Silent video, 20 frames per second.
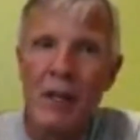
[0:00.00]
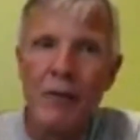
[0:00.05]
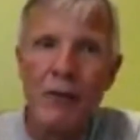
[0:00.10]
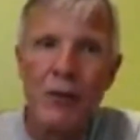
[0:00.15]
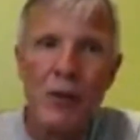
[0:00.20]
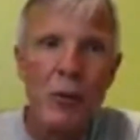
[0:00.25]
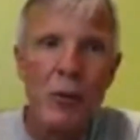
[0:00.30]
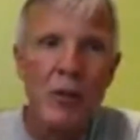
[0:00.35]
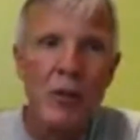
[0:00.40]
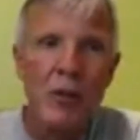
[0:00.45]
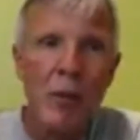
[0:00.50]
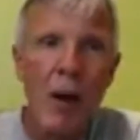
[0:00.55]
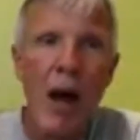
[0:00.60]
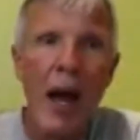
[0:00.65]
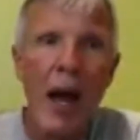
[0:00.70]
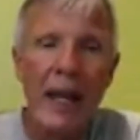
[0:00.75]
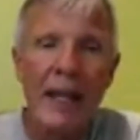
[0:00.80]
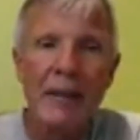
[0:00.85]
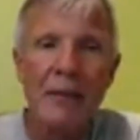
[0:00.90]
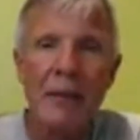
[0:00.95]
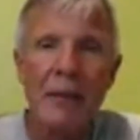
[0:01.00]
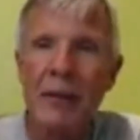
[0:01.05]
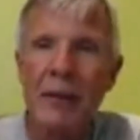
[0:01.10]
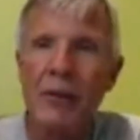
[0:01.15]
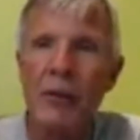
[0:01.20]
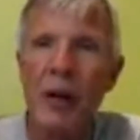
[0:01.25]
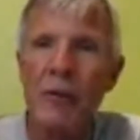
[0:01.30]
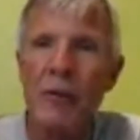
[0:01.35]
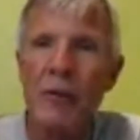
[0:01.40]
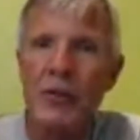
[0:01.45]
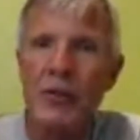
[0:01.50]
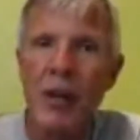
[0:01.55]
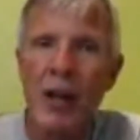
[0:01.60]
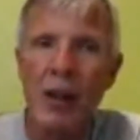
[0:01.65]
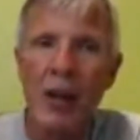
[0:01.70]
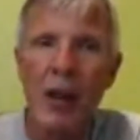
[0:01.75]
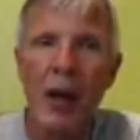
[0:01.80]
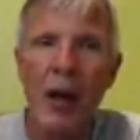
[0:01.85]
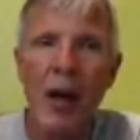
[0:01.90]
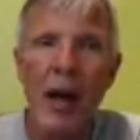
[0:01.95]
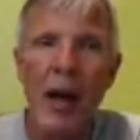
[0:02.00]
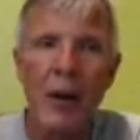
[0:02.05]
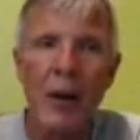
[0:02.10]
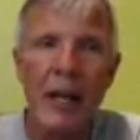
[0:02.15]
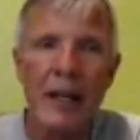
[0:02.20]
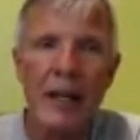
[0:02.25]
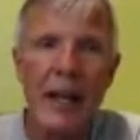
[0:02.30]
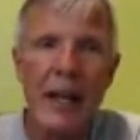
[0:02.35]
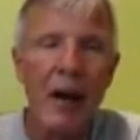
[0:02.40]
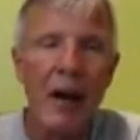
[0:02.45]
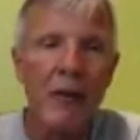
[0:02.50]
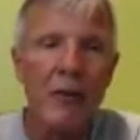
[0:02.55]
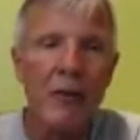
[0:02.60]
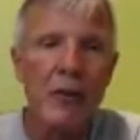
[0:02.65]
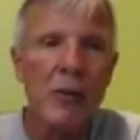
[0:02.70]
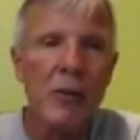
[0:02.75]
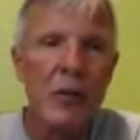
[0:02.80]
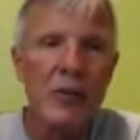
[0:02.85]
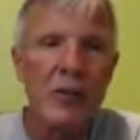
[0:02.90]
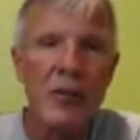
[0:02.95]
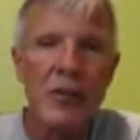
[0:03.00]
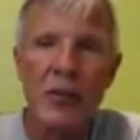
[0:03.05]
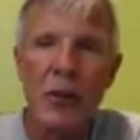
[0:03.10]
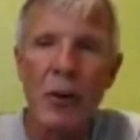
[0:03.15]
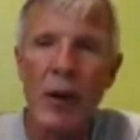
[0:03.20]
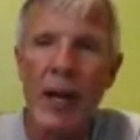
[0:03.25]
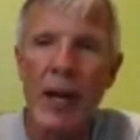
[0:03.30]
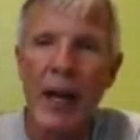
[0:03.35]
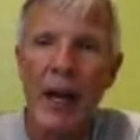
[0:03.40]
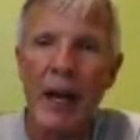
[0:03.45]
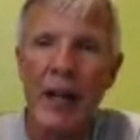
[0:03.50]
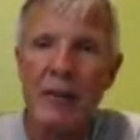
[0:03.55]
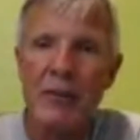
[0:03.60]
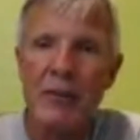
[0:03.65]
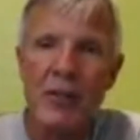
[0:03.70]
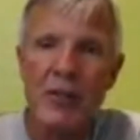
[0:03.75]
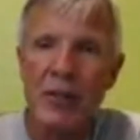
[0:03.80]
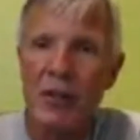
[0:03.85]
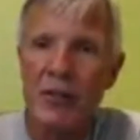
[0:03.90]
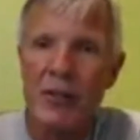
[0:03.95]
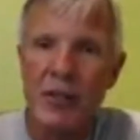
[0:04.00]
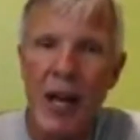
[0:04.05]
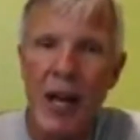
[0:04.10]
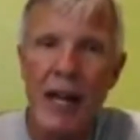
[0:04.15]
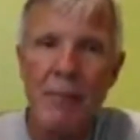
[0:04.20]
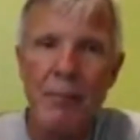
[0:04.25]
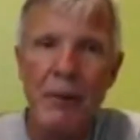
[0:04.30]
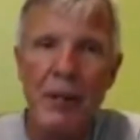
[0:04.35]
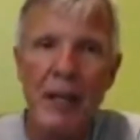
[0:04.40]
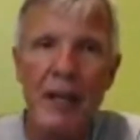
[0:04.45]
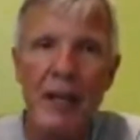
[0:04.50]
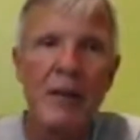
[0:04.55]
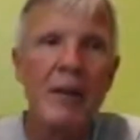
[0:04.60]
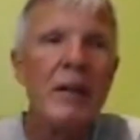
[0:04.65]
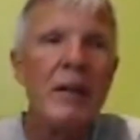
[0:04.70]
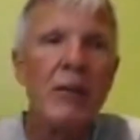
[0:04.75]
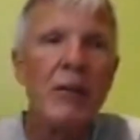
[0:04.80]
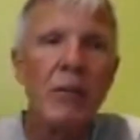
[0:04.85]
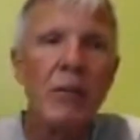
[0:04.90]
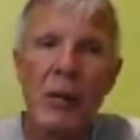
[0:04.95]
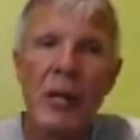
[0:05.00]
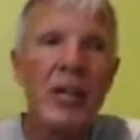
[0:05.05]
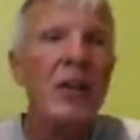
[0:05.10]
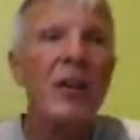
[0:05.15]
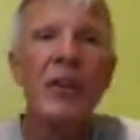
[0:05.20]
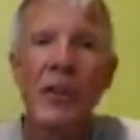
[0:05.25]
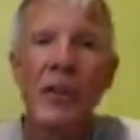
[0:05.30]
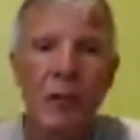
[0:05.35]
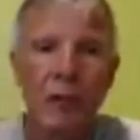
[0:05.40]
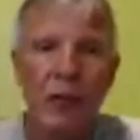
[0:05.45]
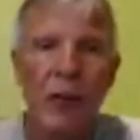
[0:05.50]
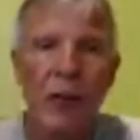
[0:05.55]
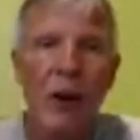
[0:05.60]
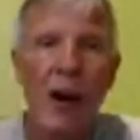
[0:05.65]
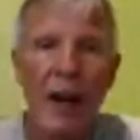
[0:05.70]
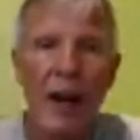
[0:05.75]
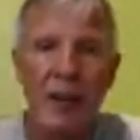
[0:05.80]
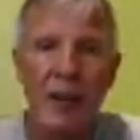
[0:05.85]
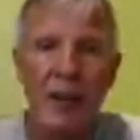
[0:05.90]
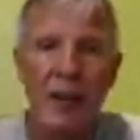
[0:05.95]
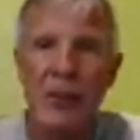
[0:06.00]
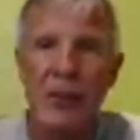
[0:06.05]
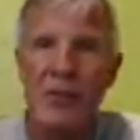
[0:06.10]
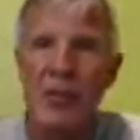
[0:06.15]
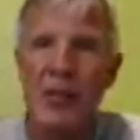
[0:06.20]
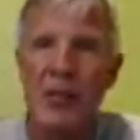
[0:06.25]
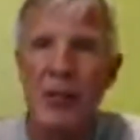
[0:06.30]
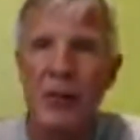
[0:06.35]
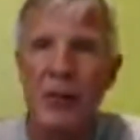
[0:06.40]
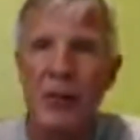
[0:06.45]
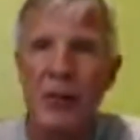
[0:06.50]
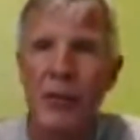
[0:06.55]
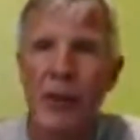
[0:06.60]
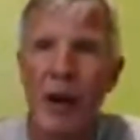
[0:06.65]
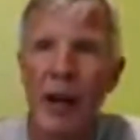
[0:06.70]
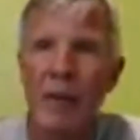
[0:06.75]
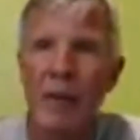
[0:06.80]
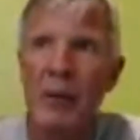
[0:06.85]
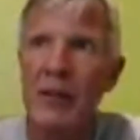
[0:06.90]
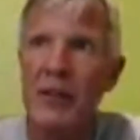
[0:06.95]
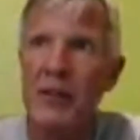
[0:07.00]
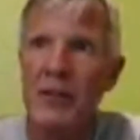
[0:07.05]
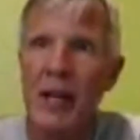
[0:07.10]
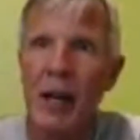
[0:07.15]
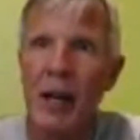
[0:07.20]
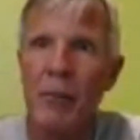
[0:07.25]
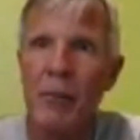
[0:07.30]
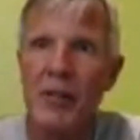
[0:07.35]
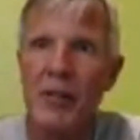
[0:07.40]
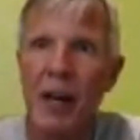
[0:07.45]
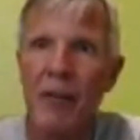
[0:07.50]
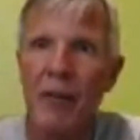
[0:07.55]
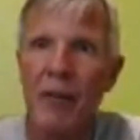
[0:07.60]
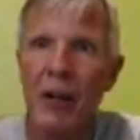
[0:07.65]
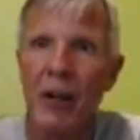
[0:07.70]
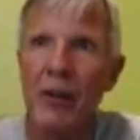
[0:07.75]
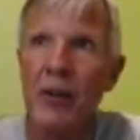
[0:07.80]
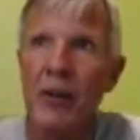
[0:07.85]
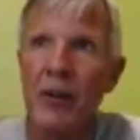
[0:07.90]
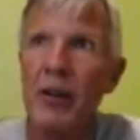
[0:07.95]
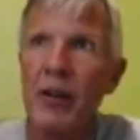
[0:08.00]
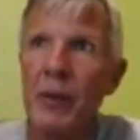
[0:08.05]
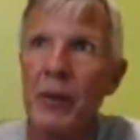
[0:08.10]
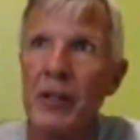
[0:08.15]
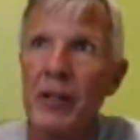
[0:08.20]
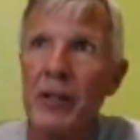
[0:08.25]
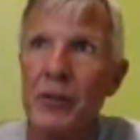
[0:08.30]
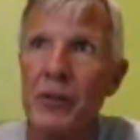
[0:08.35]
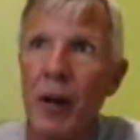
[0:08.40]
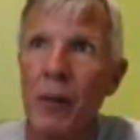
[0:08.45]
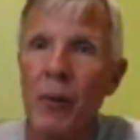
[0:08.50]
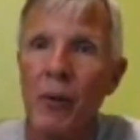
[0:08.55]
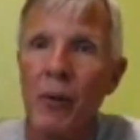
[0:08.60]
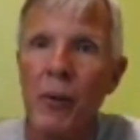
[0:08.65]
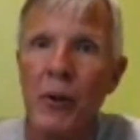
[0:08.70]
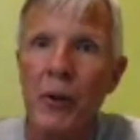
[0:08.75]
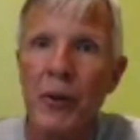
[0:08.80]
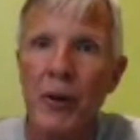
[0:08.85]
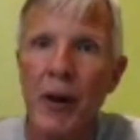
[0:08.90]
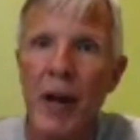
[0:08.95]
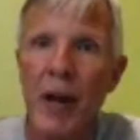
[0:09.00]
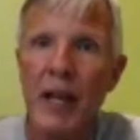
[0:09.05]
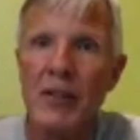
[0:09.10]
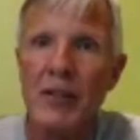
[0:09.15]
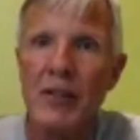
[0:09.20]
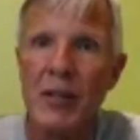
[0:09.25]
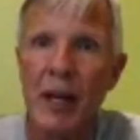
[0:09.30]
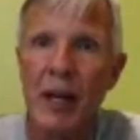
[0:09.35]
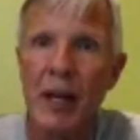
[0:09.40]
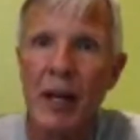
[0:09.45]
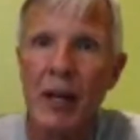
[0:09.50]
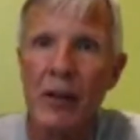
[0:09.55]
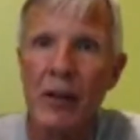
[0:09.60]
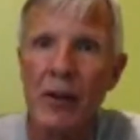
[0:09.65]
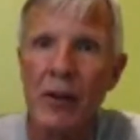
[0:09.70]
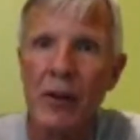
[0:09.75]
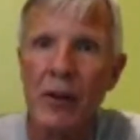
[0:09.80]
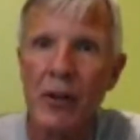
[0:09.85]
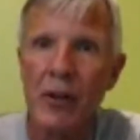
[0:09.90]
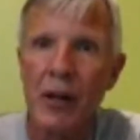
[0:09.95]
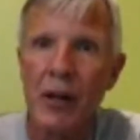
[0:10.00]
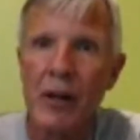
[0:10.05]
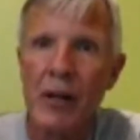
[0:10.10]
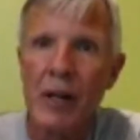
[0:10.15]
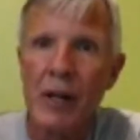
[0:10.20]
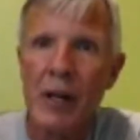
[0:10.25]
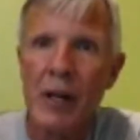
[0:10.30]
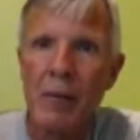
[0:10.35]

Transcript: if you wouldn't mind, whoever's online right now, if you would just go ahead and just type in, "We hear you fine," and "We see you fine," because Deb was having a little bit of trouble with her headset a little earlier.